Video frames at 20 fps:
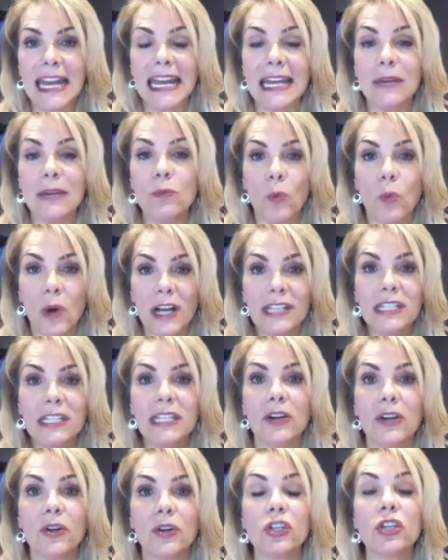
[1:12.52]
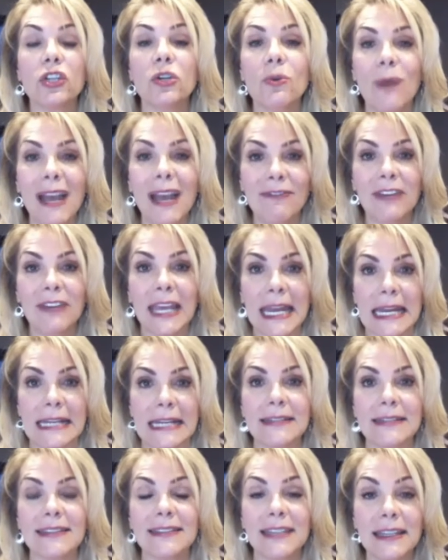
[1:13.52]
In one year, you have
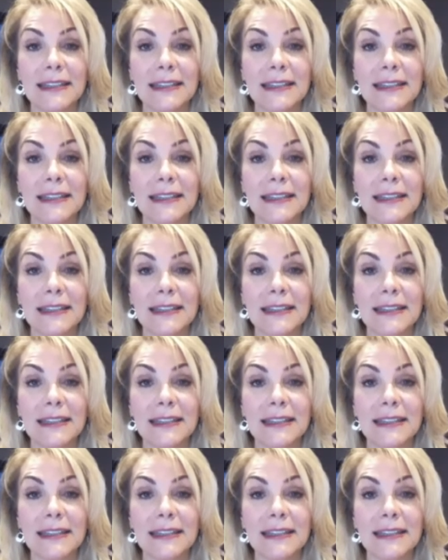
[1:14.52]
gained